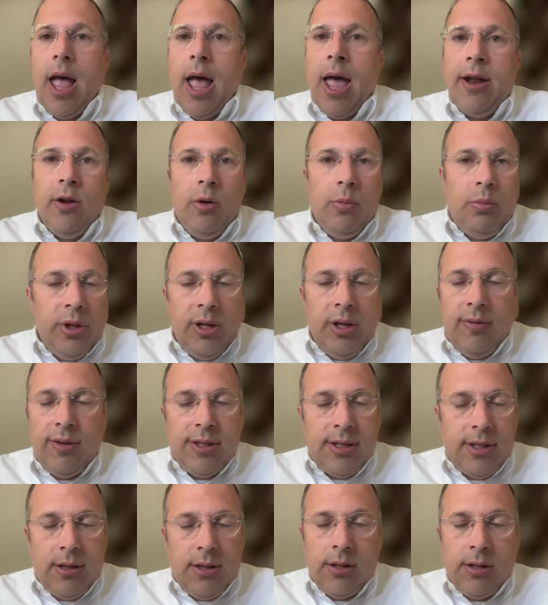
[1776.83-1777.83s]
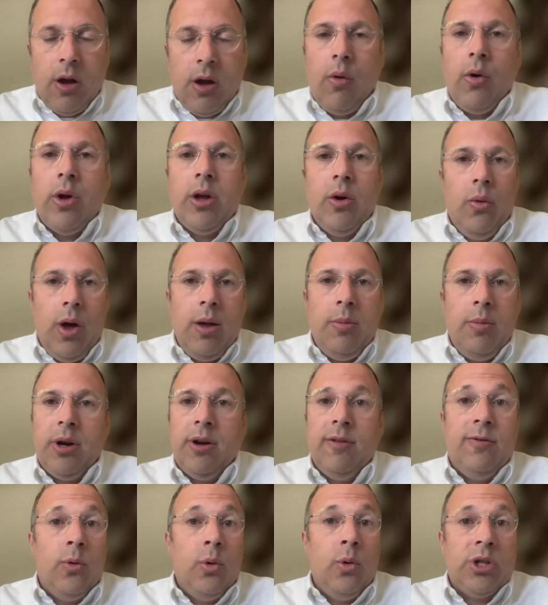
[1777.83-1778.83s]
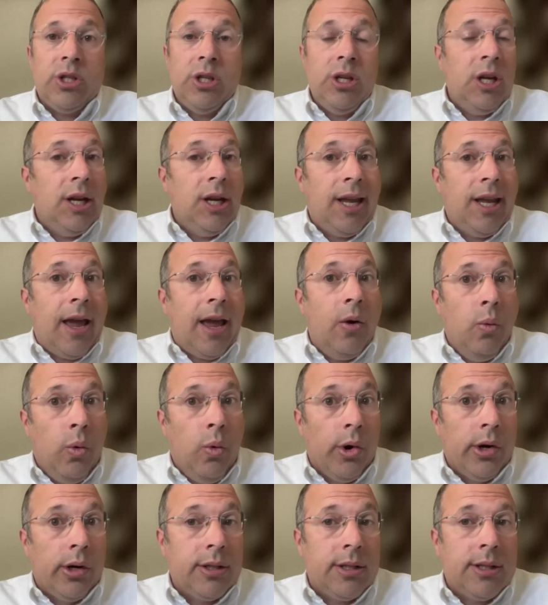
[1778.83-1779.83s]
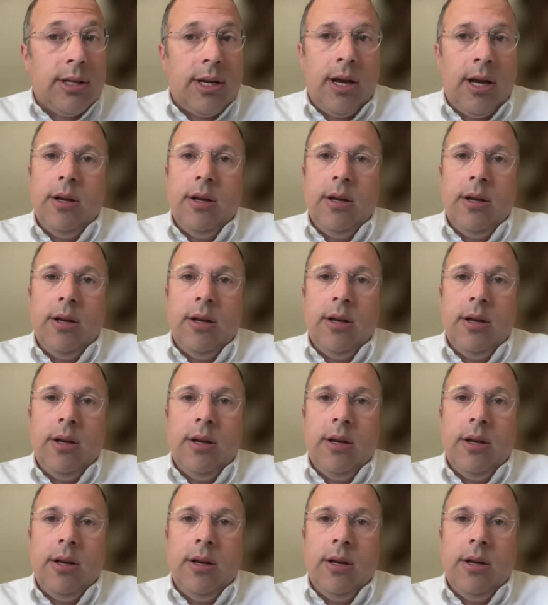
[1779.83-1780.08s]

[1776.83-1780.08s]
I don't believe is going away, but unfortunately going to get worse.